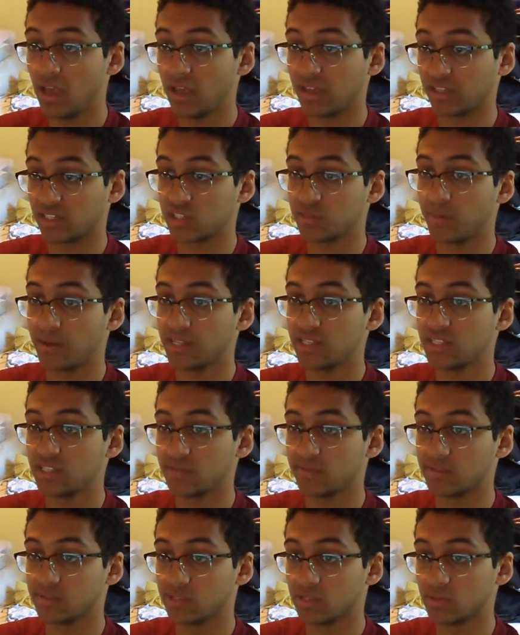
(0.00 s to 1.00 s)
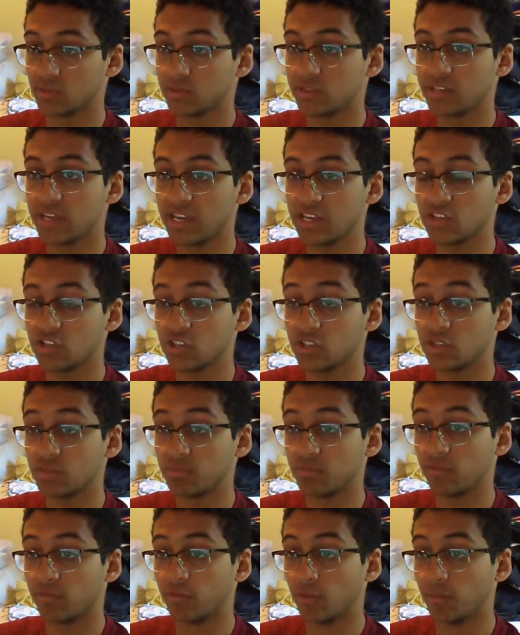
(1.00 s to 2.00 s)
expensive
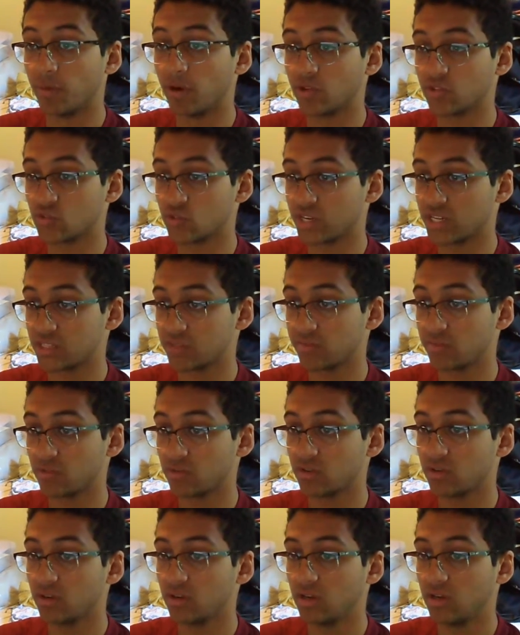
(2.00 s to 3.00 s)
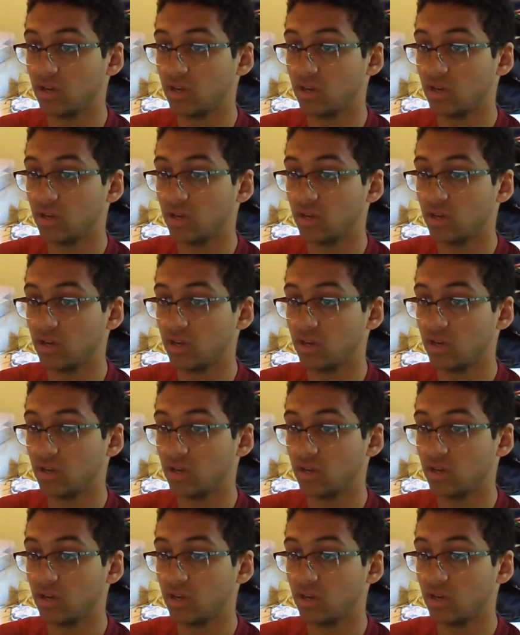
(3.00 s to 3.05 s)
association football transfer.